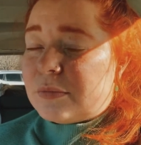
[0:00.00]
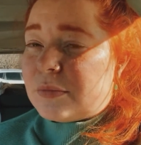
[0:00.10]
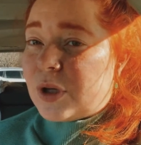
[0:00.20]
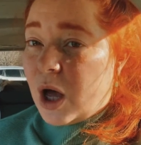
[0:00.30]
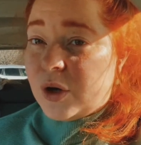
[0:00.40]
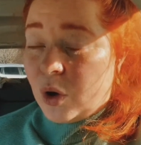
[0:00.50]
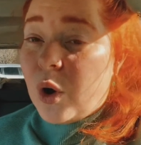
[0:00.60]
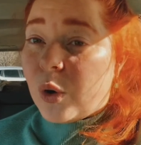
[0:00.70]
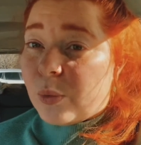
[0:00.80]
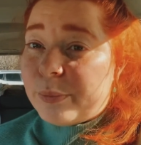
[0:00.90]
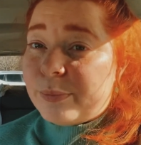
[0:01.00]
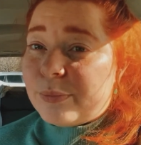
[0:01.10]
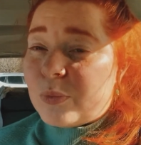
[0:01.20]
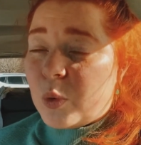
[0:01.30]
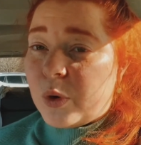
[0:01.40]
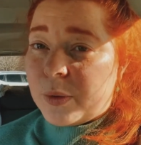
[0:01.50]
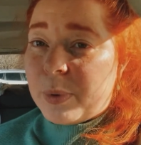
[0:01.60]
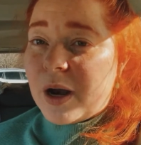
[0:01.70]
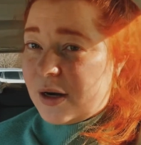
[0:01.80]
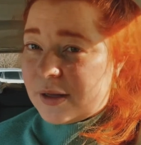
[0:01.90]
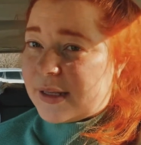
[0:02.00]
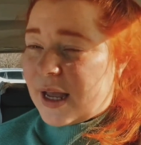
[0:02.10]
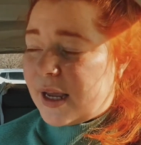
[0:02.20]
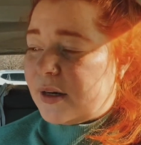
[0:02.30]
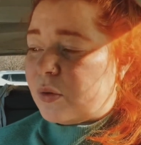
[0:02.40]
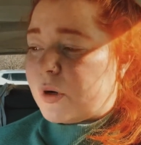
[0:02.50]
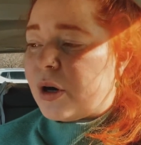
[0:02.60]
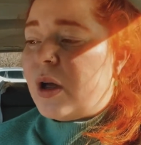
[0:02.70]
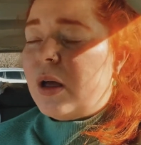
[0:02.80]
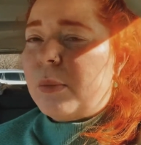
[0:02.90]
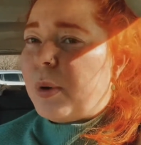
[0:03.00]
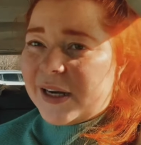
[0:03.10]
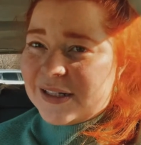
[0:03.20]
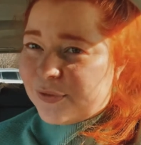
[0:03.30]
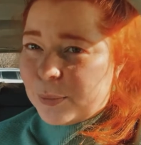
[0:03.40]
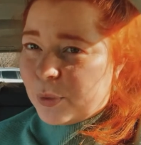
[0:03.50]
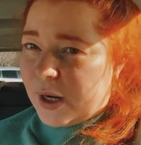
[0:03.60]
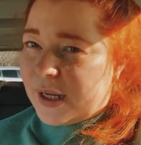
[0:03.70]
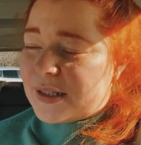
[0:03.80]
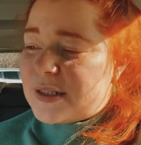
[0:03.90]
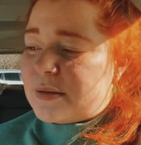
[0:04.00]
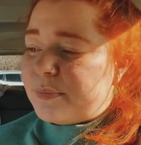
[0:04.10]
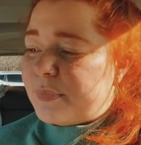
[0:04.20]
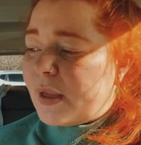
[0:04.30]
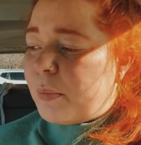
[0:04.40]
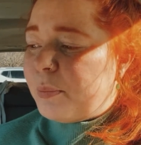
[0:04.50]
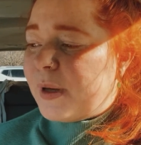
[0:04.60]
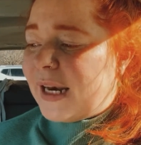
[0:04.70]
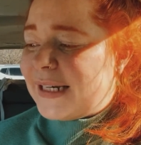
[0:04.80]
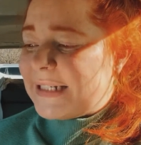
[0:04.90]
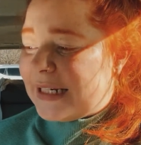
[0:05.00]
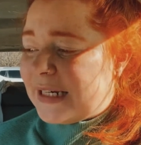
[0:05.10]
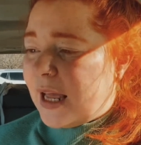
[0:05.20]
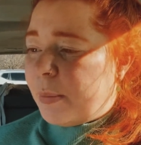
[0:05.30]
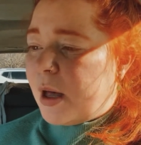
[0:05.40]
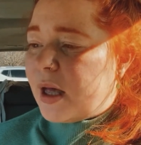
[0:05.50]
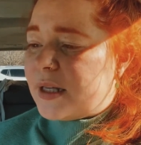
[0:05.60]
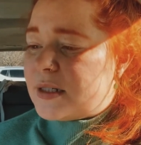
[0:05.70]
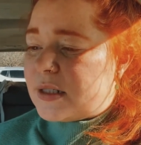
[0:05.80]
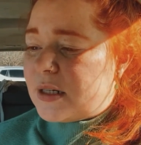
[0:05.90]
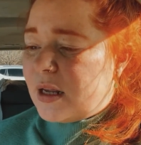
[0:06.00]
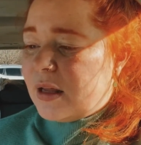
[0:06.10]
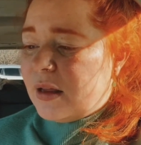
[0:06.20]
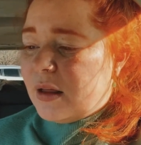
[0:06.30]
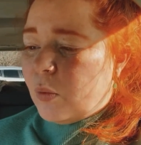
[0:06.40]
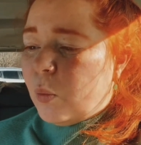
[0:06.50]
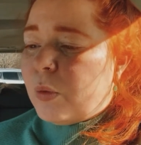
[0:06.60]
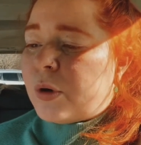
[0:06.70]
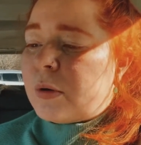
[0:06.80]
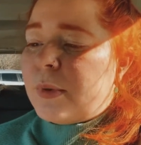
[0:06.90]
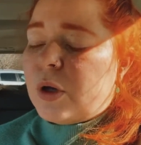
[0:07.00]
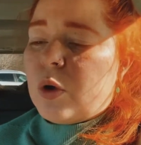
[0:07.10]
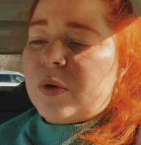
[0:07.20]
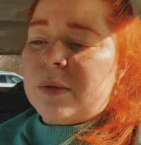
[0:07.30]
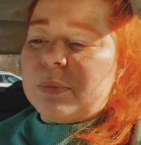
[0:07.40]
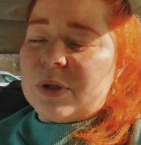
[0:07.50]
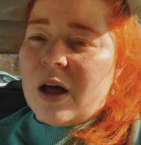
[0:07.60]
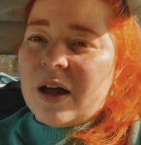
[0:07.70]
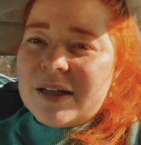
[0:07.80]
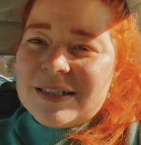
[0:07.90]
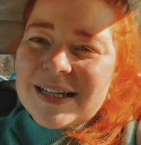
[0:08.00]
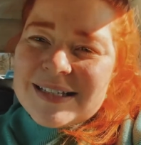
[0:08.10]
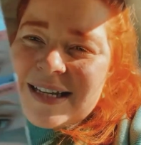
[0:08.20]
gone home or bought it online or bought a different brand, but I didn't. I bought Warm Golden Blonde because it